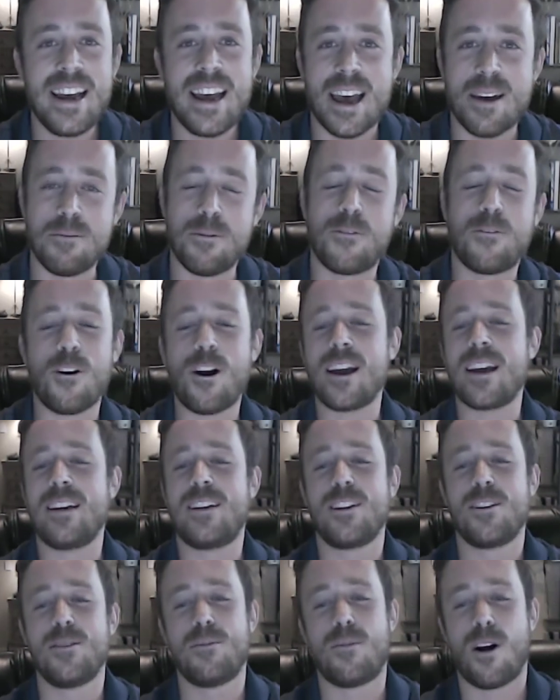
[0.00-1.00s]
And before I get
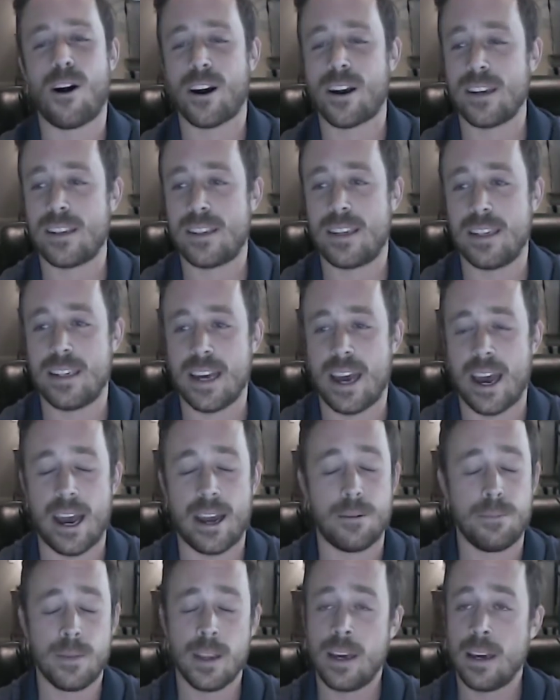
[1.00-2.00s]
to the markets
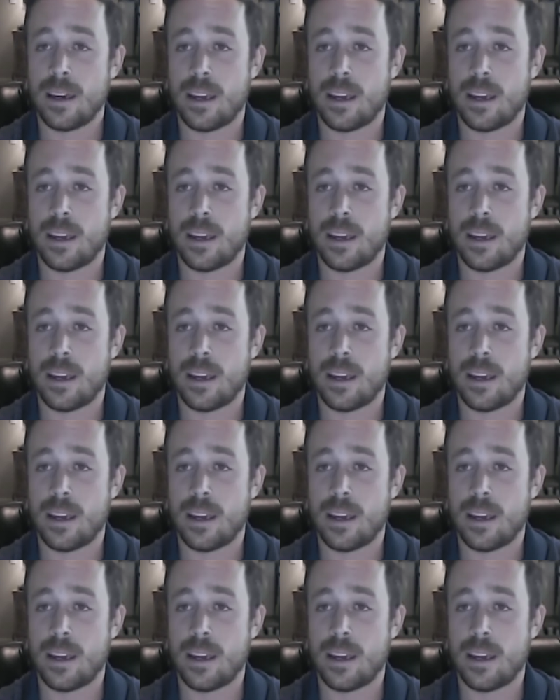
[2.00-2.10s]
today,